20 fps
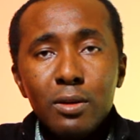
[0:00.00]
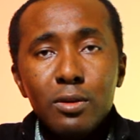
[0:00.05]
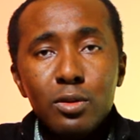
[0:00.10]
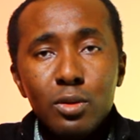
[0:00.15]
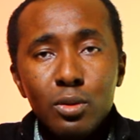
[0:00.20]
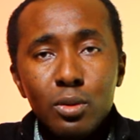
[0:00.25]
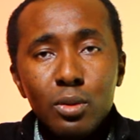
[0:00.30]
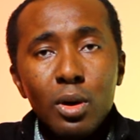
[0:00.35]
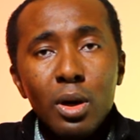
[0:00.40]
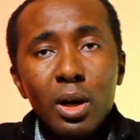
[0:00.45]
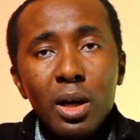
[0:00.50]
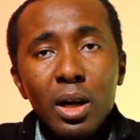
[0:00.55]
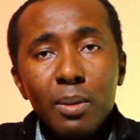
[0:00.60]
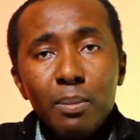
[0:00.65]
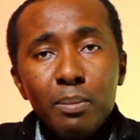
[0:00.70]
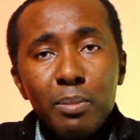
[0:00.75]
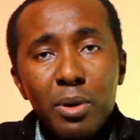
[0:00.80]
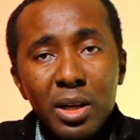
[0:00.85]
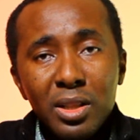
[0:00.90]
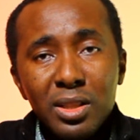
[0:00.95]
to
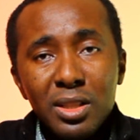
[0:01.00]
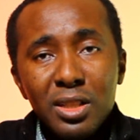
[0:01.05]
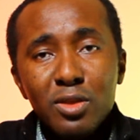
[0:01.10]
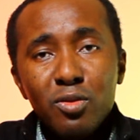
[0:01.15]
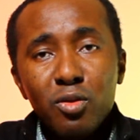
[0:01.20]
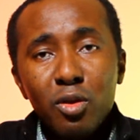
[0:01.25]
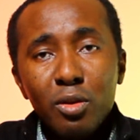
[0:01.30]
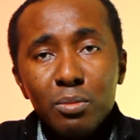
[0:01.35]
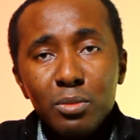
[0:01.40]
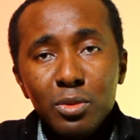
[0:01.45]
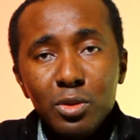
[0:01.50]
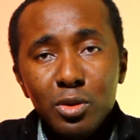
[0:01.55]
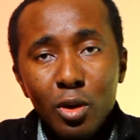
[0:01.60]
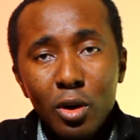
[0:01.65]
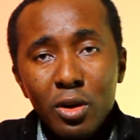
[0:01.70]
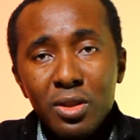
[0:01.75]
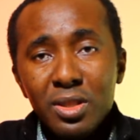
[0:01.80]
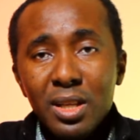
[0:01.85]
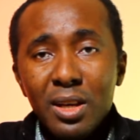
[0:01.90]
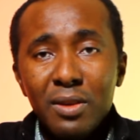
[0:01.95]
purchase from
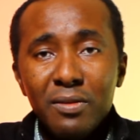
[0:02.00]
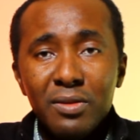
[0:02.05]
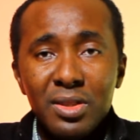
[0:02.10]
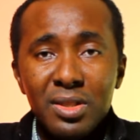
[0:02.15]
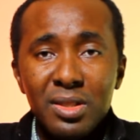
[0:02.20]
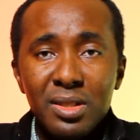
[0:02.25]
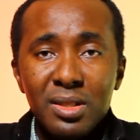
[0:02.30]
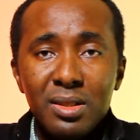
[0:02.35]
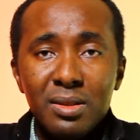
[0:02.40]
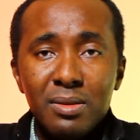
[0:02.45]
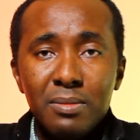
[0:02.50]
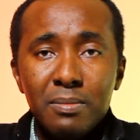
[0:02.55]
your service.